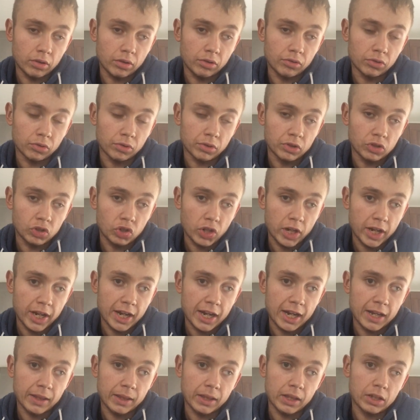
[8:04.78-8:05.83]
So the
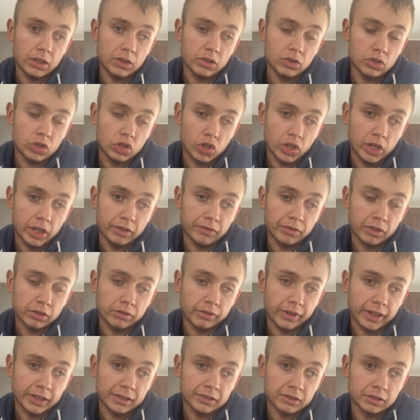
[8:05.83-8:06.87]
J and the G for
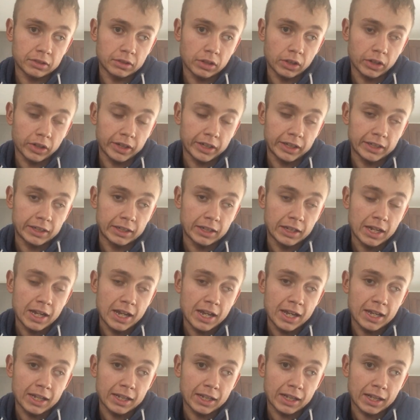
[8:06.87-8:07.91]
Gregson are in
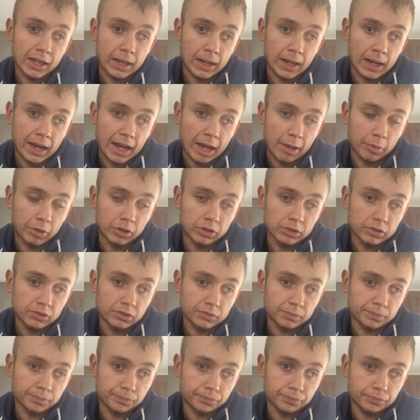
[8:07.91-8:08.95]
capitals.